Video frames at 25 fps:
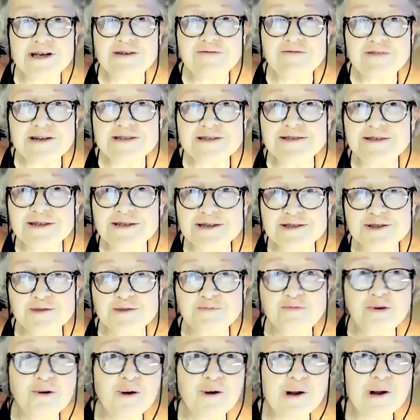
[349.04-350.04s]
of listening to
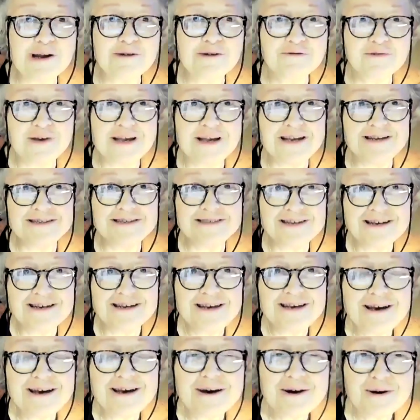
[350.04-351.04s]
Paula read,
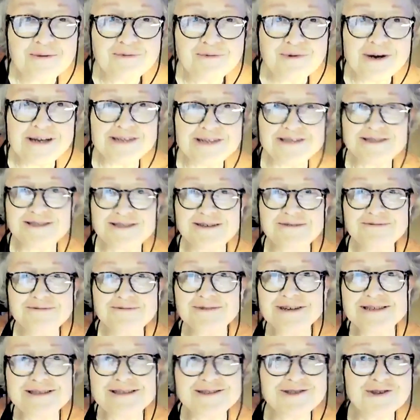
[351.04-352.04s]
which
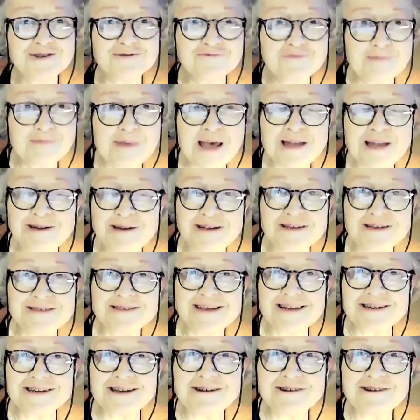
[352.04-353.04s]
was
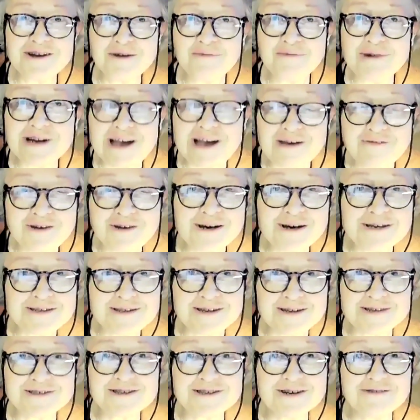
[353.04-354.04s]
tremendous. I don't know when I've heard
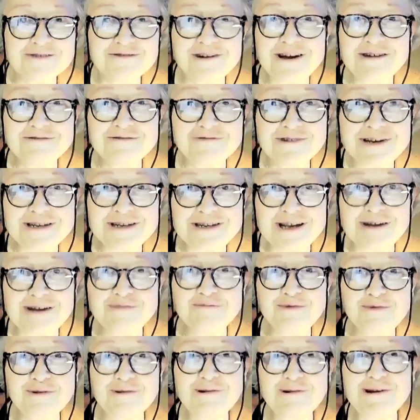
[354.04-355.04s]
such a great
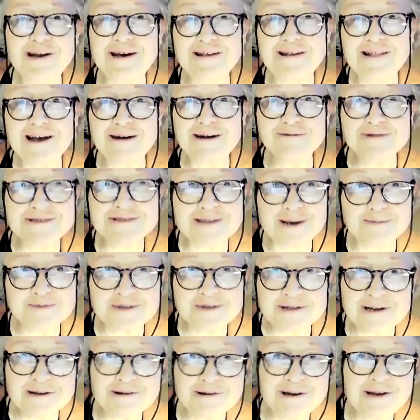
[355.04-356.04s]
reading, Paula. That was
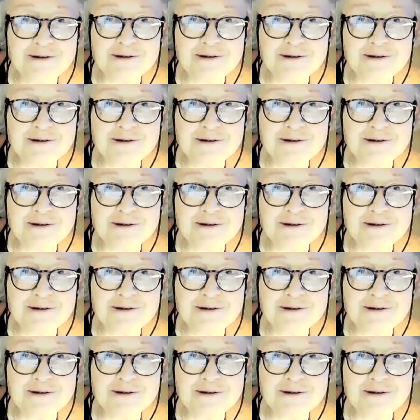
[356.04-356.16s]
absolutely